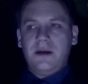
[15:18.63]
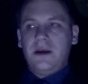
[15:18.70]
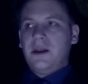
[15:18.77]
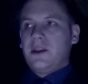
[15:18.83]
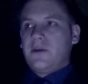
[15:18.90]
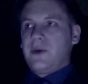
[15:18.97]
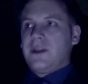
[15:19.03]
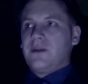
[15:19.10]

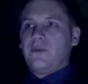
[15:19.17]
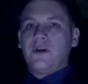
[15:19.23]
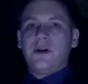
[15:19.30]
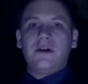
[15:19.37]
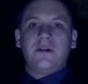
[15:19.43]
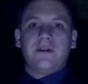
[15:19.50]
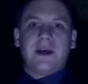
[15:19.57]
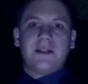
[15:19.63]
That when the
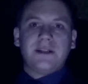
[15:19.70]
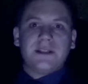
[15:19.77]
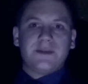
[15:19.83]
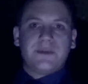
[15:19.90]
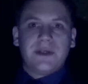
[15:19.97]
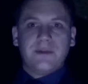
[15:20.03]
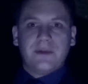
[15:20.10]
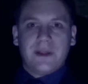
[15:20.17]
world
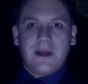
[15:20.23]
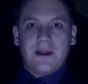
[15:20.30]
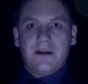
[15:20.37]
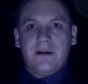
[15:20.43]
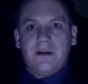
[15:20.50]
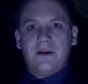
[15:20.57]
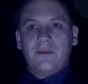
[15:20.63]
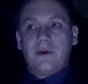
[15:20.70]
ends, we will end.
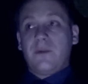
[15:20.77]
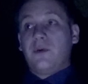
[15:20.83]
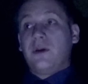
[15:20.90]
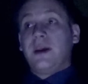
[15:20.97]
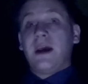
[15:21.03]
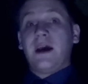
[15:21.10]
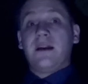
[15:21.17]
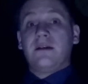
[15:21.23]
And when
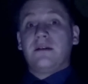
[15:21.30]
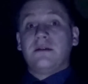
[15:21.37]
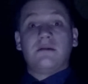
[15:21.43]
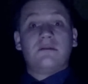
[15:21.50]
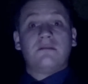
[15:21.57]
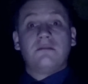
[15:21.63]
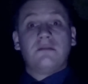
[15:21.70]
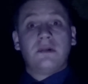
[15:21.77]
we end,
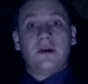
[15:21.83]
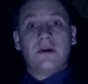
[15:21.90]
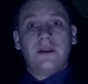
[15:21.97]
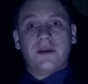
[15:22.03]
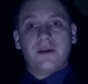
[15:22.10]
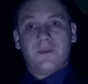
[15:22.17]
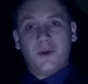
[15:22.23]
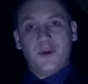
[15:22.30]

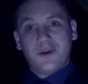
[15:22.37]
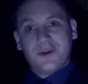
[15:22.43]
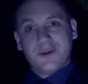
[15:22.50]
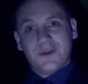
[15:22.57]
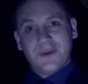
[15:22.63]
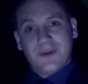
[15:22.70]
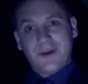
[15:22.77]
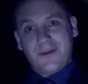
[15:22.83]
the
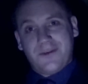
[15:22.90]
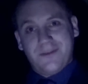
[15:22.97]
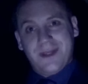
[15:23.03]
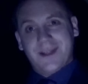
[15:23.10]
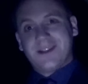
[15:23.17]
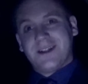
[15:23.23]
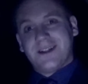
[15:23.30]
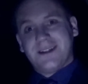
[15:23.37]
immortals will not
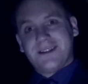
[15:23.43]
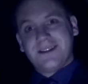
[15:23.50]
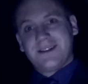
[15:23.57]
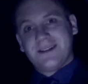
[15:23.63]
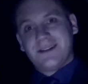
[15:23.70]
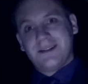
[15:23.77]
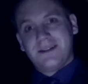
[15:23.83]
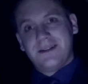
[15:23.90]
miss
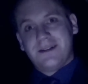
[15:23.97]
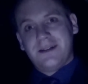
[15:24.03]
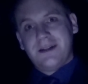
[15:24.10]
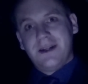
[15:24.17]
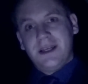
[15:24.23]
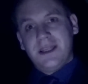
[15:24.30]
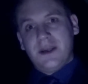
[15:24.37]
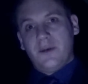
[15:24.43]
us.
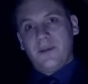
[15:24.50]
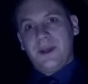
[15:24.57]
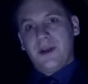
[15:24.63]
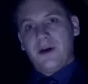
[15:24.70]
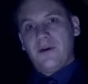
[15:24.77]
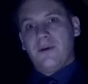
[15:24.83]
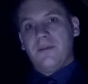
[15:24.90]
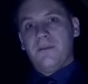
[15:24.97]
There will be
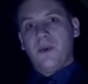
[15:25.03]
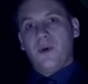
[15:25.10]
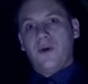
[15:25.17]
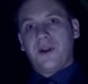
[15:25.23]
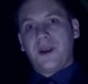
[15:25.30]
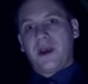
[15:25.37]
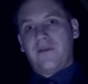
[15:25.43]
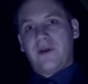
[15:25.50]
no
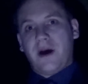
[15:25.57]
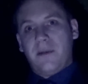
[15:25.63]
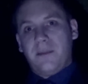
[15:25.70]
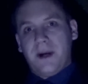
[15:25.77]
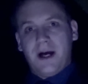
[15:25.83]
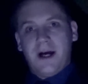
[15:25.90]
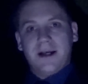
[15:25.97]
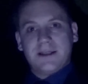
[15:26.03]
mourning of our
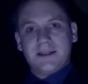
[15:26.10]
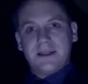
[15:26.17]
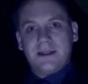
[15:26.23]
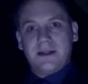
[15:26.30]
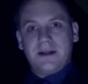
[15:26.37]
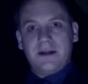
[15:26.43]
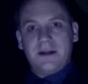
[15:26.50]
passing,